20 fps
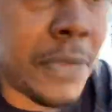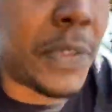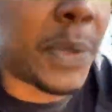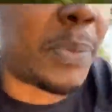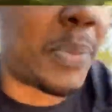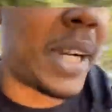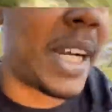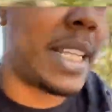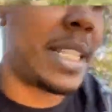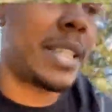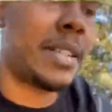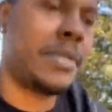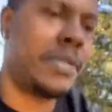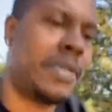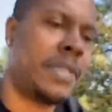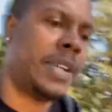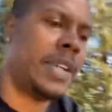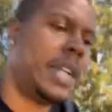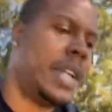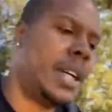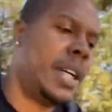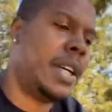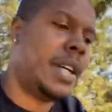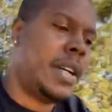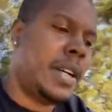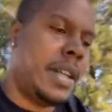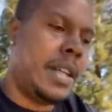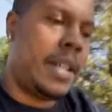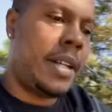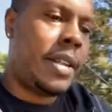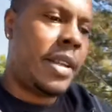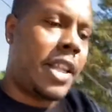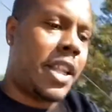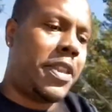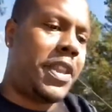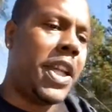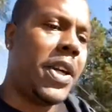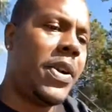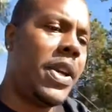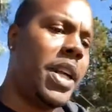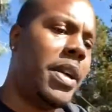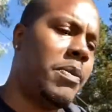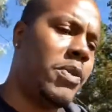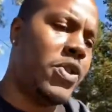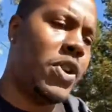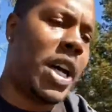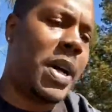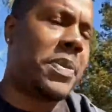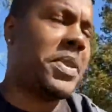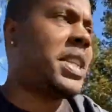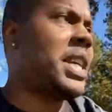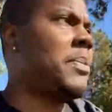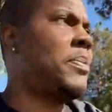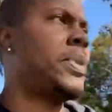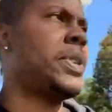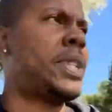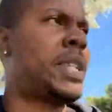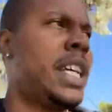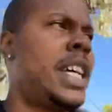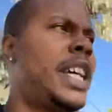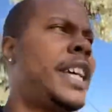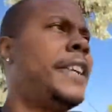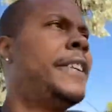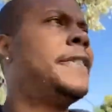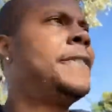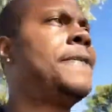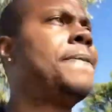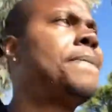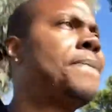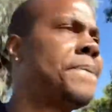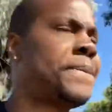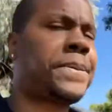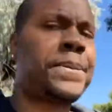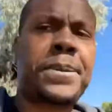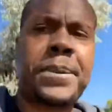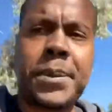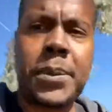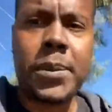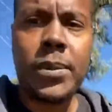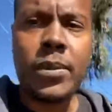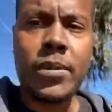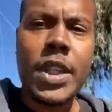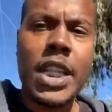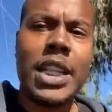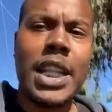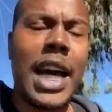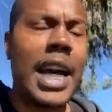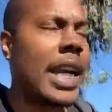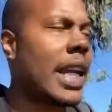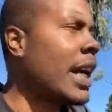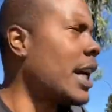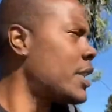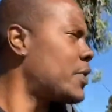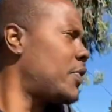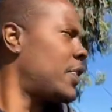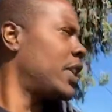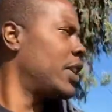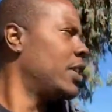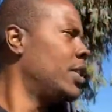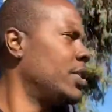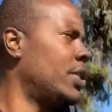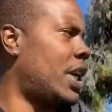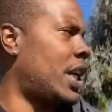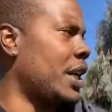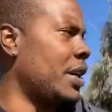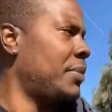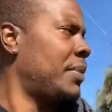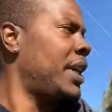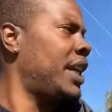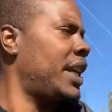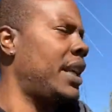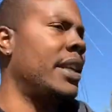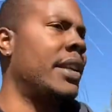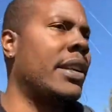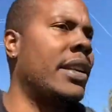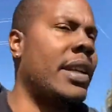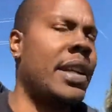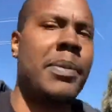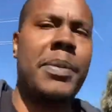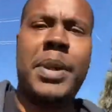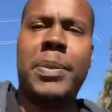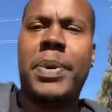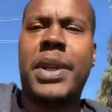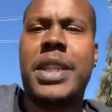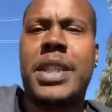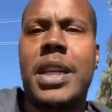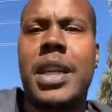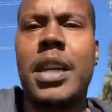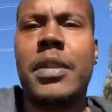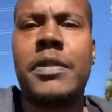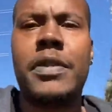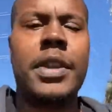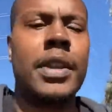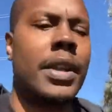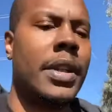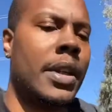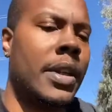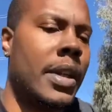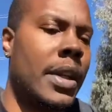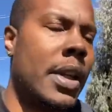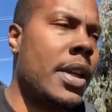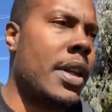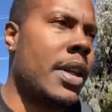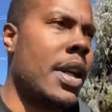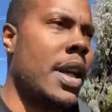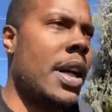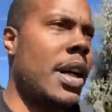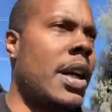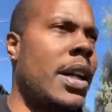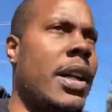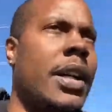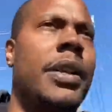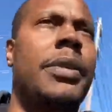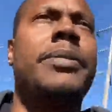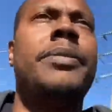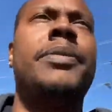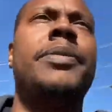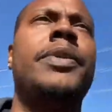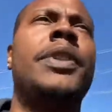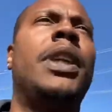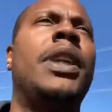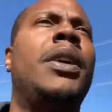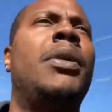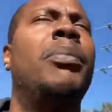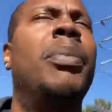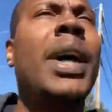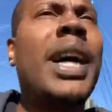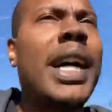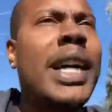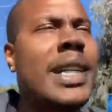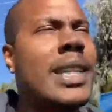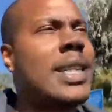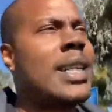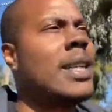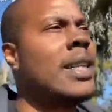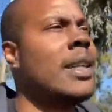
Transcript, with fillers: the price of Ethereum drops 10%, a lot of y'all's gonna lose all your money and be pissed off. Um, but